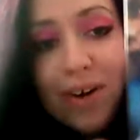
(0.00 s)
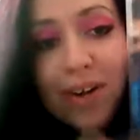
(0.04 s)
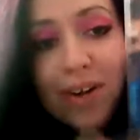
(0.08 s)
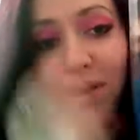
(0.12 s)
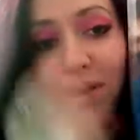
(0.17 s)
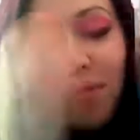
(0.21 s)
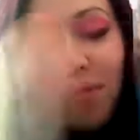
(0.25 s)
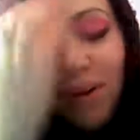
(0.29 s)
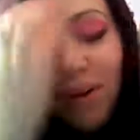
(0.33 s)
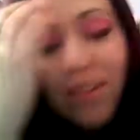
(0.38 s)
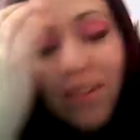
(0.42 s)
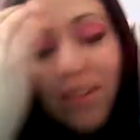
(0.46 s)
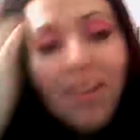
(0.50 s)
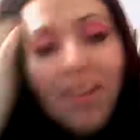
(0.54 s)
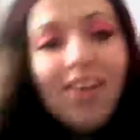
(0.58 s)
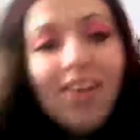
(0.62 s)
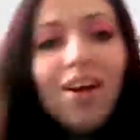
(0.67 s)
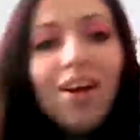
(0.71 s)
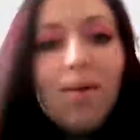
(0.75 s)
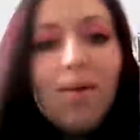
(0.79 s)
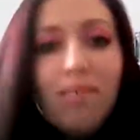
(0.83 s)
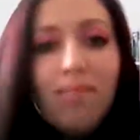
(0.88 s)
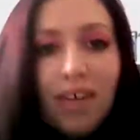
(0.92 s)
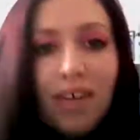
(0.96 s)
when you put the
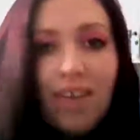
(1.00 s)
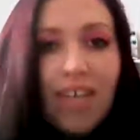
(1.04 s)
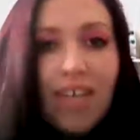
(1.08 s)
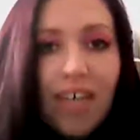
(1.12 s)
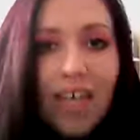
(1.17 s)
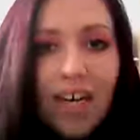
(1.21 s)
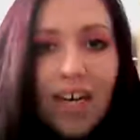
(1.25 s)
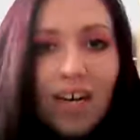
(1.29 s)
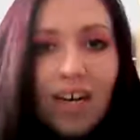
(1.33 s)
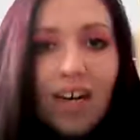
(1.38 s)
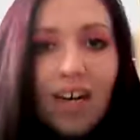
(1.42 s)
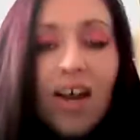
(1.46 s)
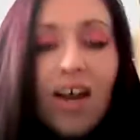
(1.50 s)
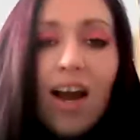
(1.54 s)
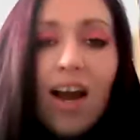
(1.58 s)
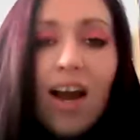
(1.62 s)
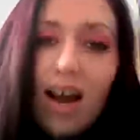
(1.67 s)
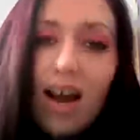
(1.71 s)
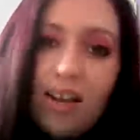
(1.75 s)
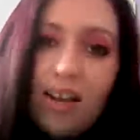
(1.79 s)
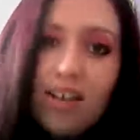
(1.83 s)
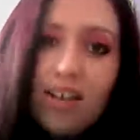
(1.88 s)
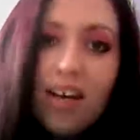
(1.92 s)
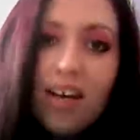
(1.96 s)
um, DVD in
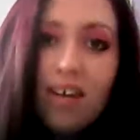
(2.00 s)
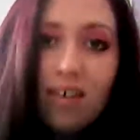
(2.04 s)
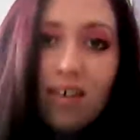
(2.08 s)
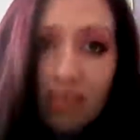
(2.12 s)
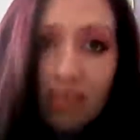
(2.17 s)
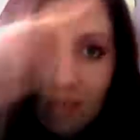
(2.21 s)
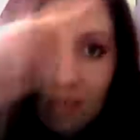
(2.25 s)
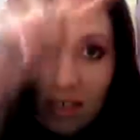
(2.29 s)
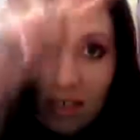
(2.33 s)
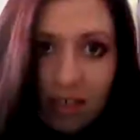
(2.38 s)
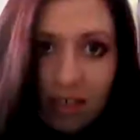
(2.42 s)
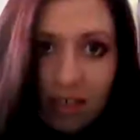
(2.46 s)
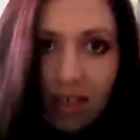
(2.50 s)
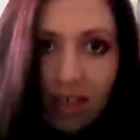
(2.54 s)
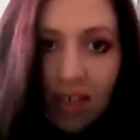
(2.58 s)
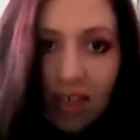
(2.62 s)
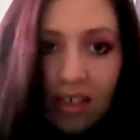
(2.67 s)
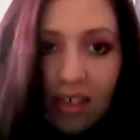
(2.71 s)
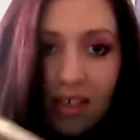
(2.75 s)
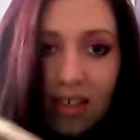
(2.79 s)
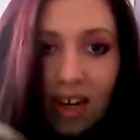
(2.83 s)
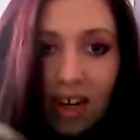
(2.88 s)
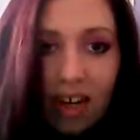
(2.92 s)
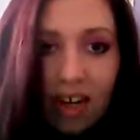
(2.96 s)
and you get your
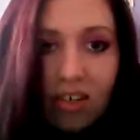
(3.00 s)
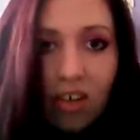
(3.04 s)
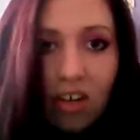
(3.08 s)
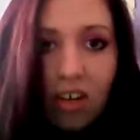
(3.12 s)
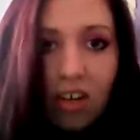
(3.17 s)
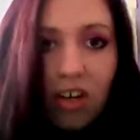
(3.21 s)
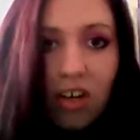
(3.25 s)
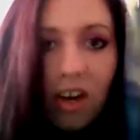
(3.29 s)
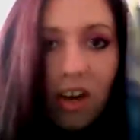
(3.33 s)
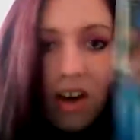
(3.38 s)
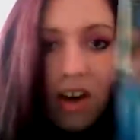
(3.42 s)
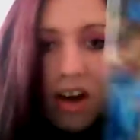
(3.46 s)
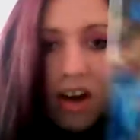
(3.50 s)
scene selection,